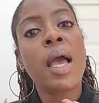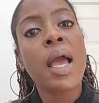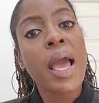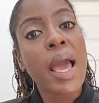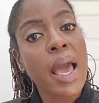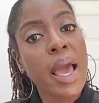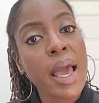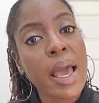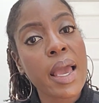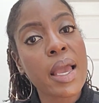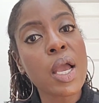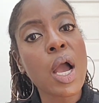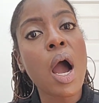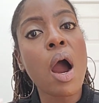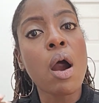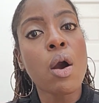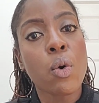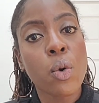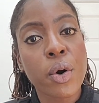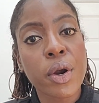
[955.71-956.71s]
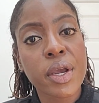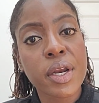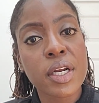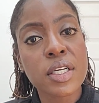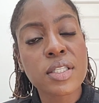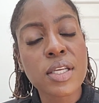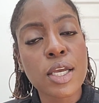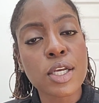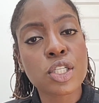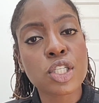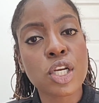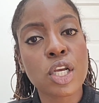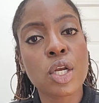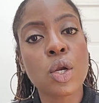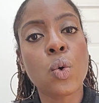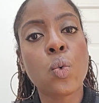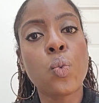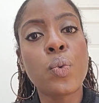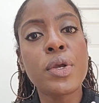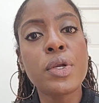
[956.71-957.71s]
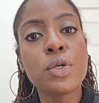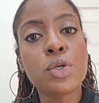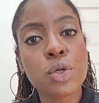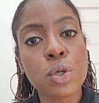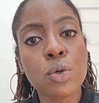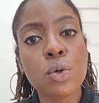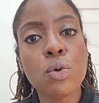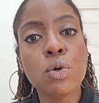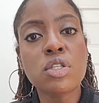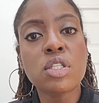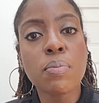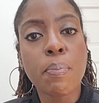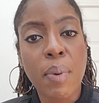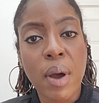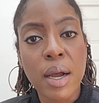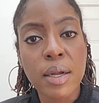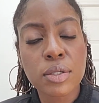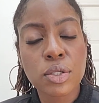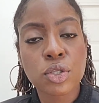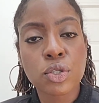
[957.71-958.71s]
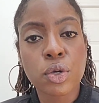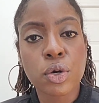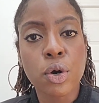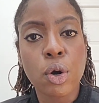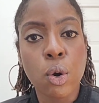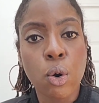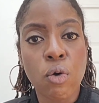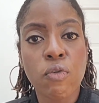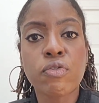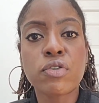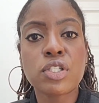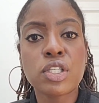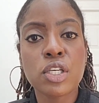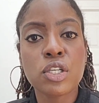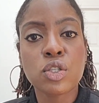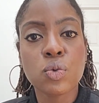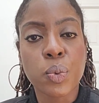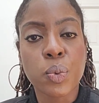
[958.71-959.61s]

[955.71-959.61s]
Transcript: hey, our organization, we do sponsor overseas